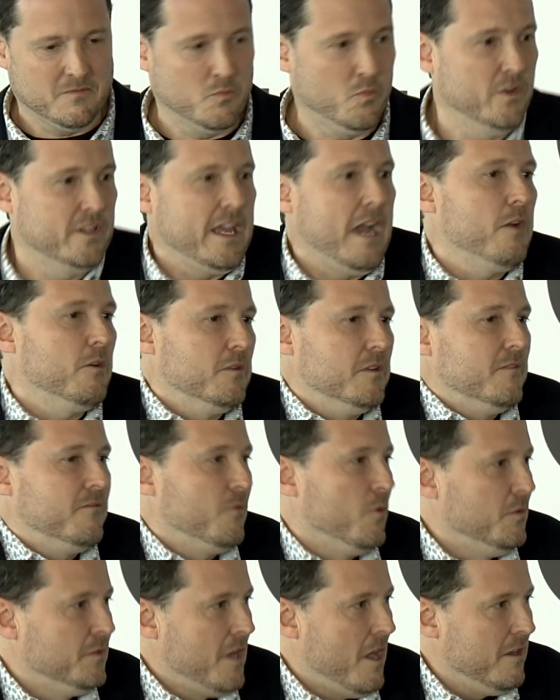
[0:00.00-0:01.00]
without
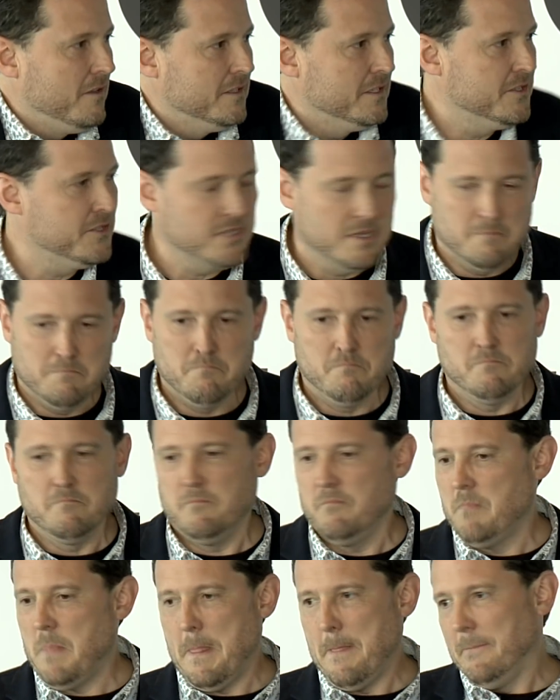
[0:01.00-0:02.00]
full knowledge.
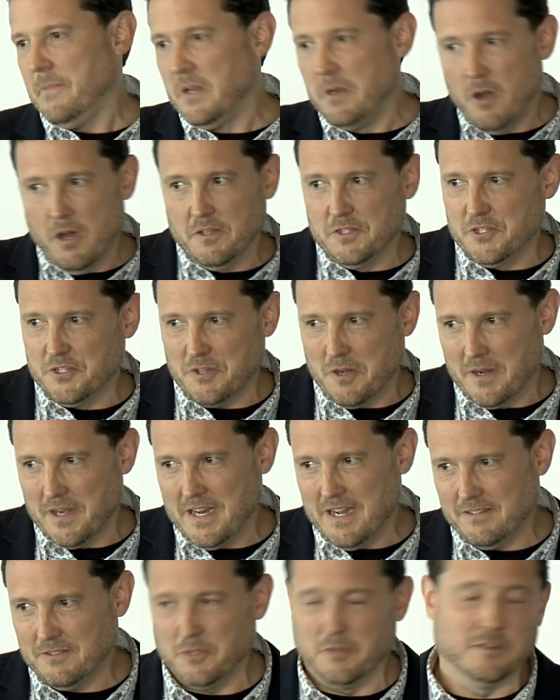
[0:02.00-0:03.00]
The knowledge is
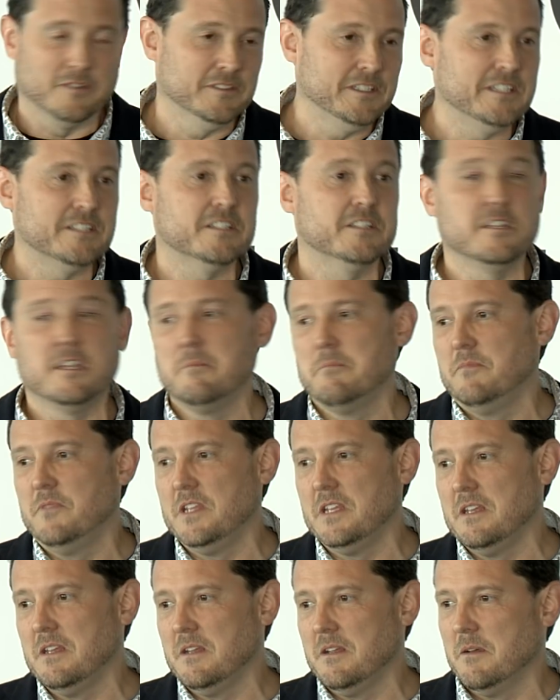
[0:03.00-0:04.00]
already out there. At least
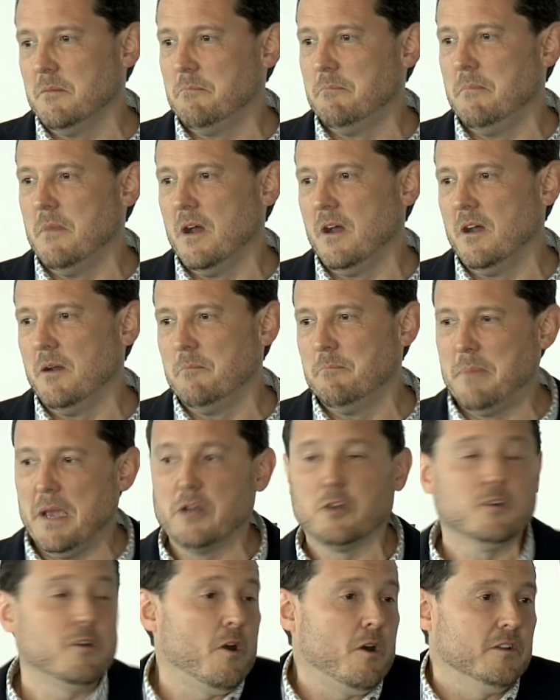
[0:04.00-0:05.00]
the
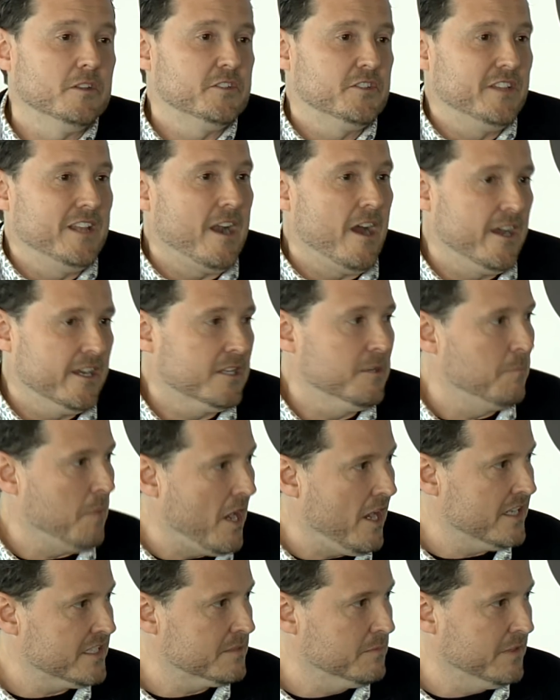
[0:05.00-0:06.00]
better knowledge than I could
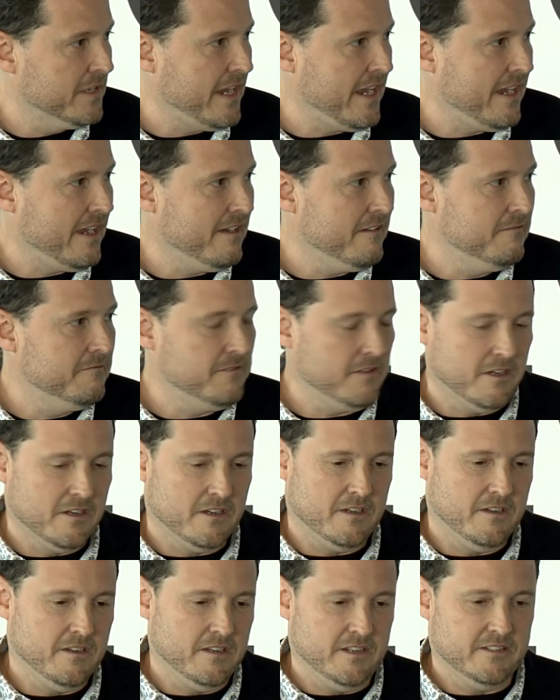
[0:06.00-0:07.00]
possibly have
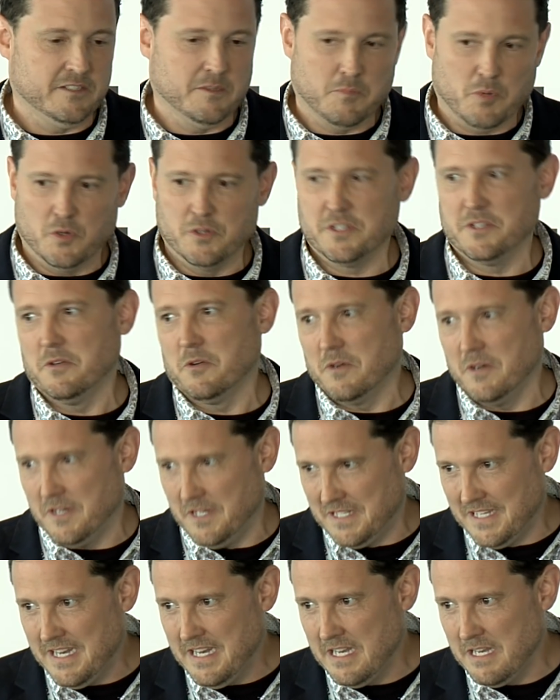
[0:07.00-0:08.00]
as a person or on
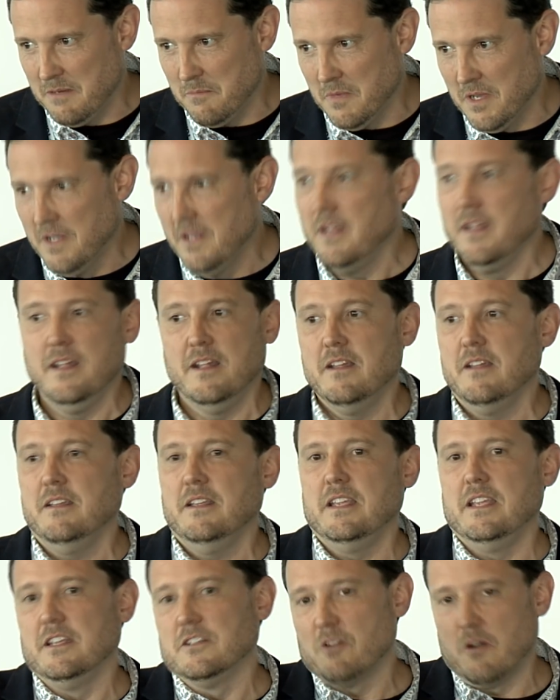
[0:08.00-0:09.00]
a team
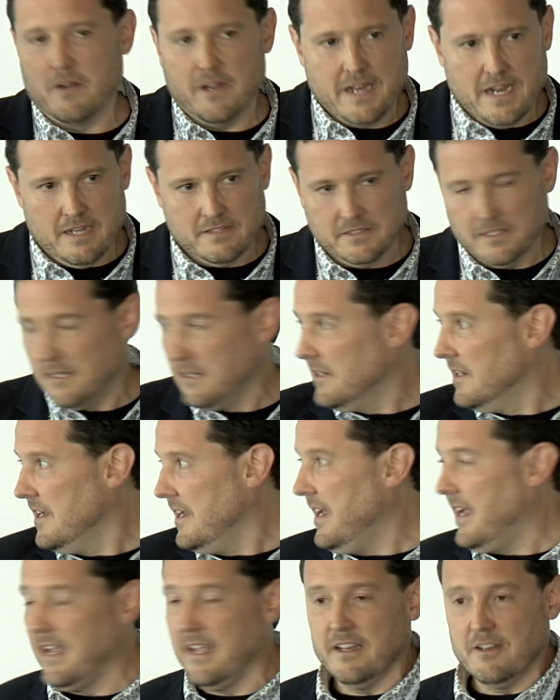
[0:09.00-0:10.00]
is already out there.
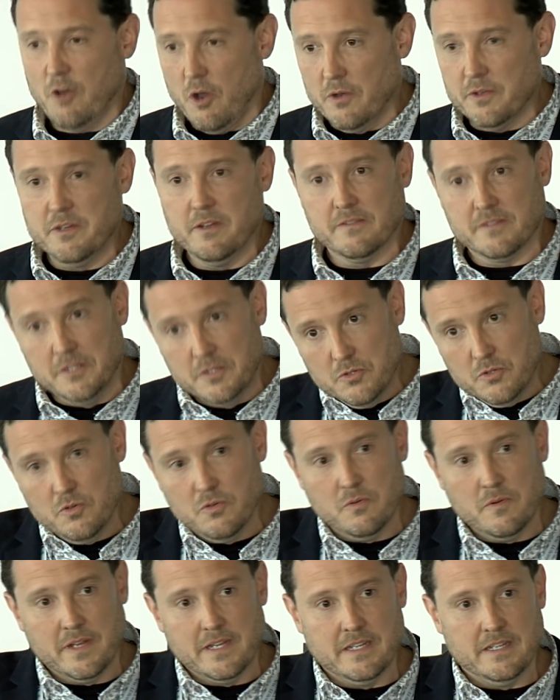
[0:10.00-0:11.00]
And all you have to
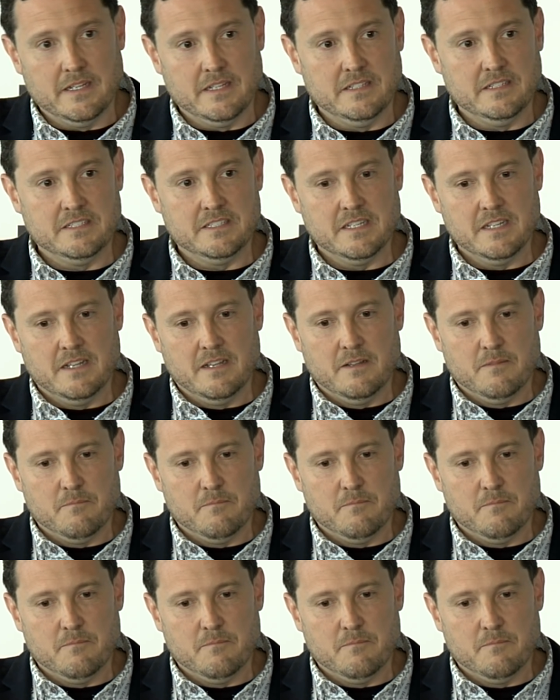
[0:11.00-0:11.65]
do is